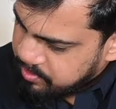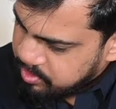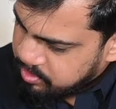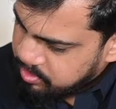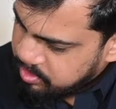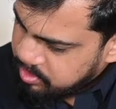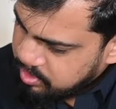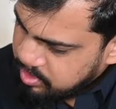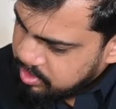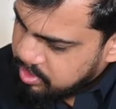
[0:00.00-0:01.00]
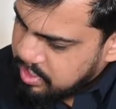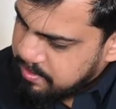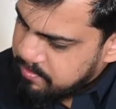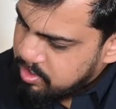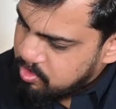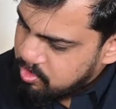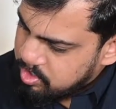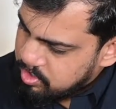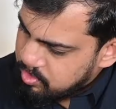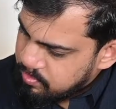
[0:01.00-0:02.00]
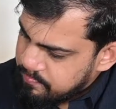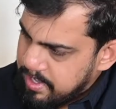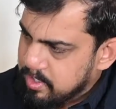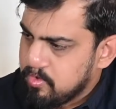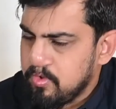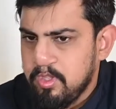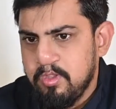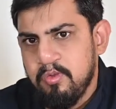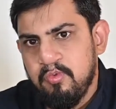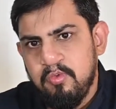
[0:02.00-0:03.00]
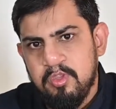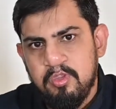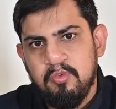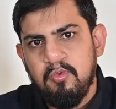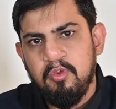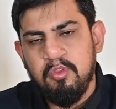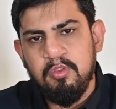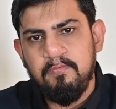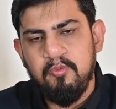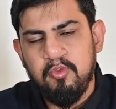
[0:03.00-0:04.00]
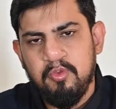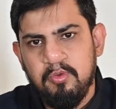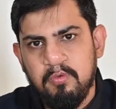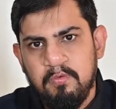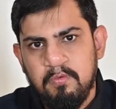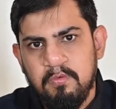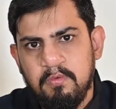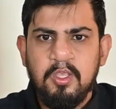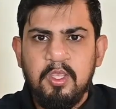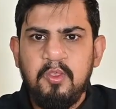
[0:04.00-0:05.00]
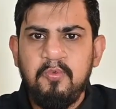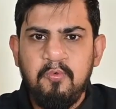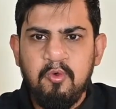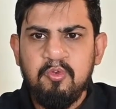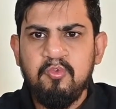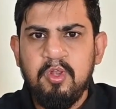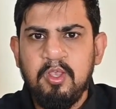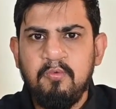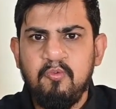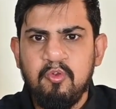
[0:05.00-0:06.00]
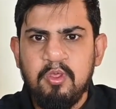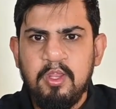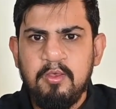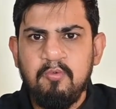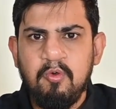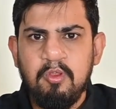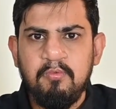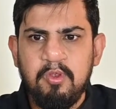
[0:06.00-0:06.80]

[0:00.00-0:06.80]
button, the camera goes back to, the, to its original position. If you want to take a photograph or a